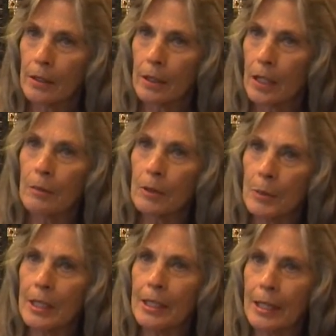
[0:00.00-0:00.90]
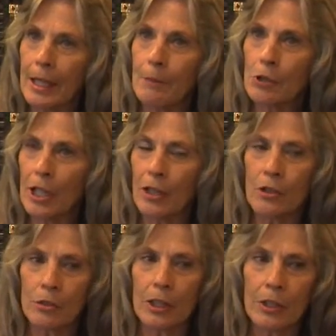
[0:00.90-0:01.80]
it would be a game
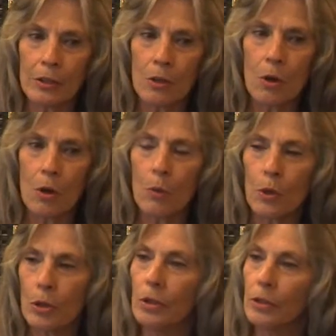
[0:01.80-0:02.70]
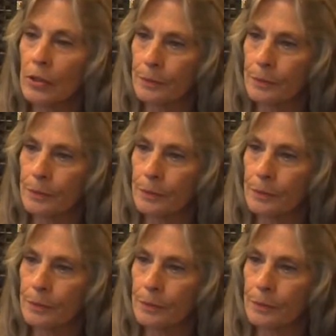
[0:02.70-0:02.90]
changer in your whole world.